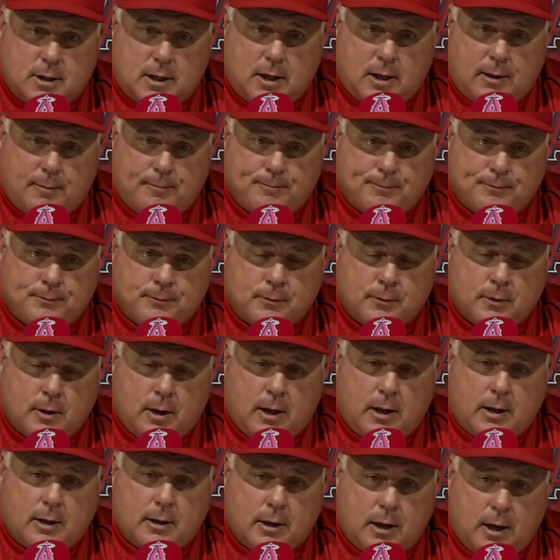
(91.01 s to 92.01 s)
Um,
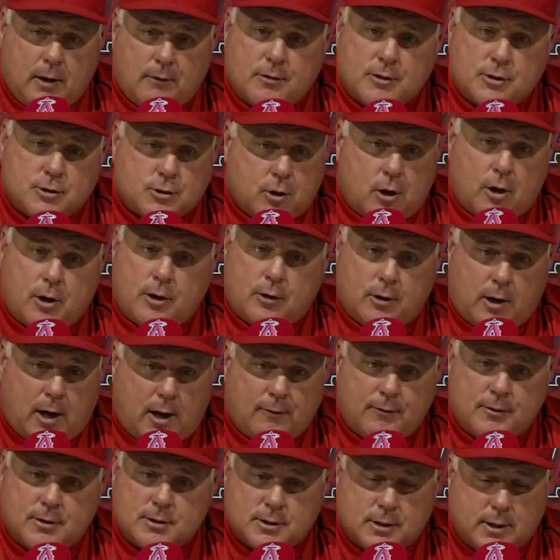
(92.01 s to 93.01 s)
and every starter
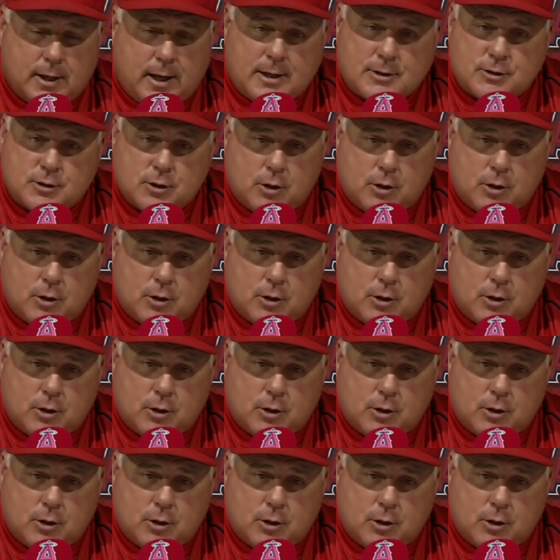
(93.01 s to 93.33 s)
obviously has